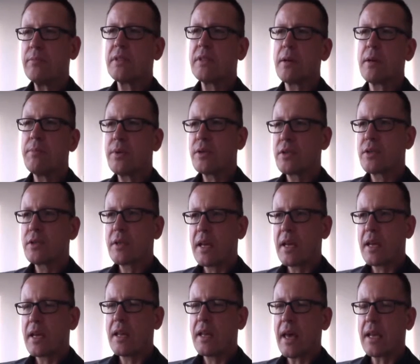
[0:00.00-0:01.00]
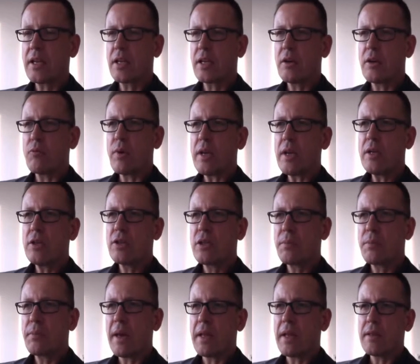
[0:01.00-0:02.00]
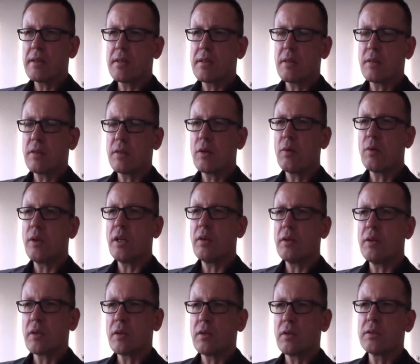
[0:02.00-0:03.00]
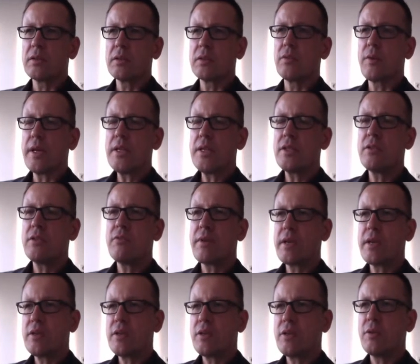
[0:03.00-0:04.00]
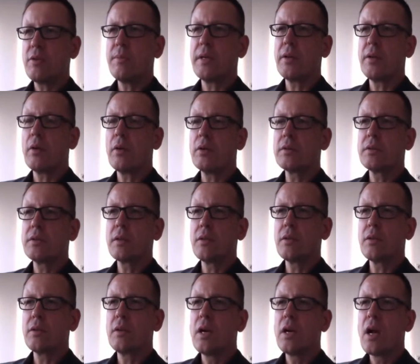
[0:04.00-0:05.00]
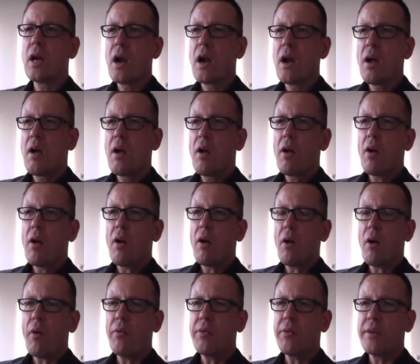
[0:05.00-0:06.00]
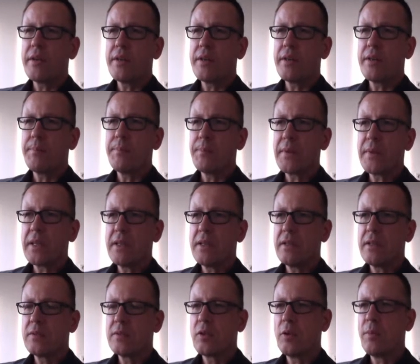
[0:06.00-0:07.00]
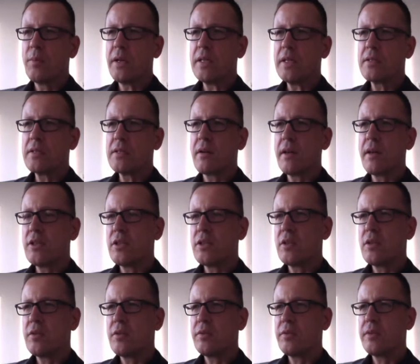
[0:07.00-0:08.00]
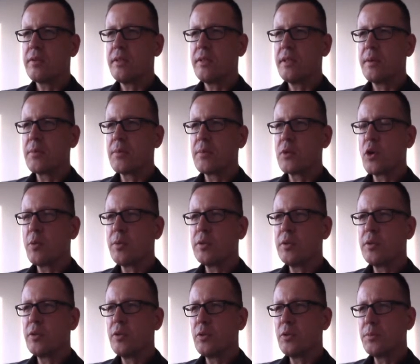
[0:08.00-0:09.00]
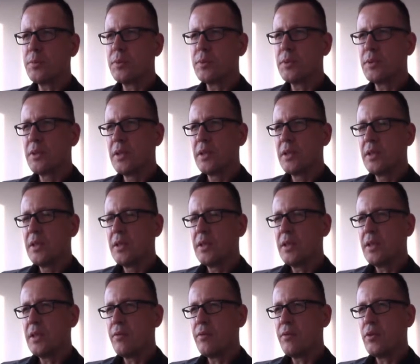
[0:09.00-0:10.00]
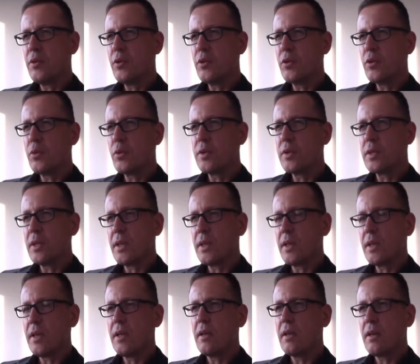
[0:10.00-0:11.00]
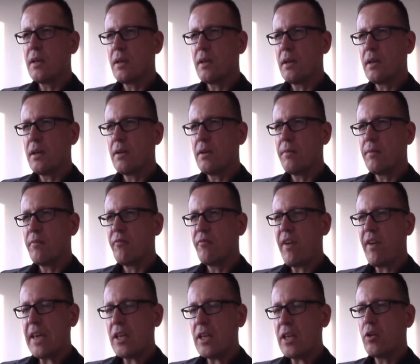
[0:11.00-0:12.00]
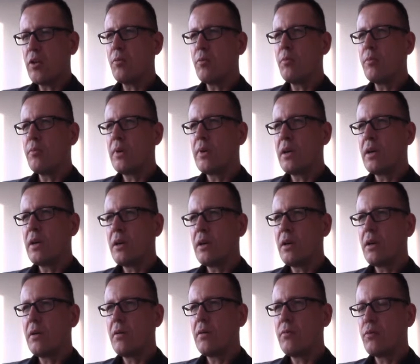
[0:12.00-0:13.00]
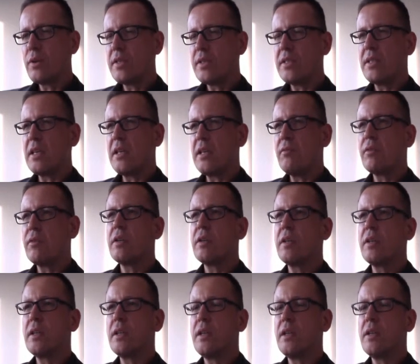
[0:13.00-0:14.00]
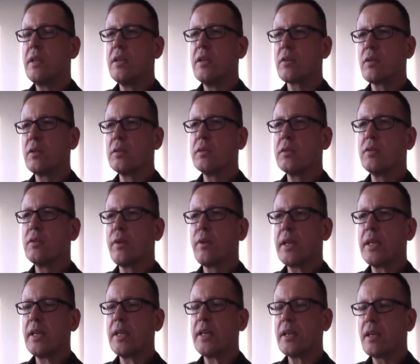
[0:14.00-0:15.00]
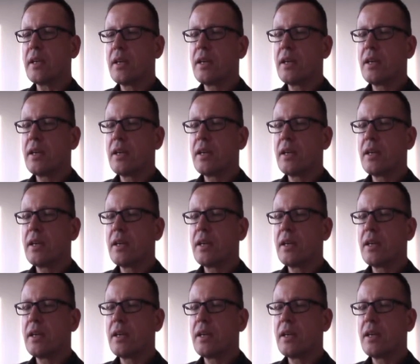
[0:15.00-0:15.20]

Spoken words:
temperature they can actually reach depends not only on the concentration ratio but also on the thermal insulation of the absorber tube. If you use a vacuum receiver in a linear concentrating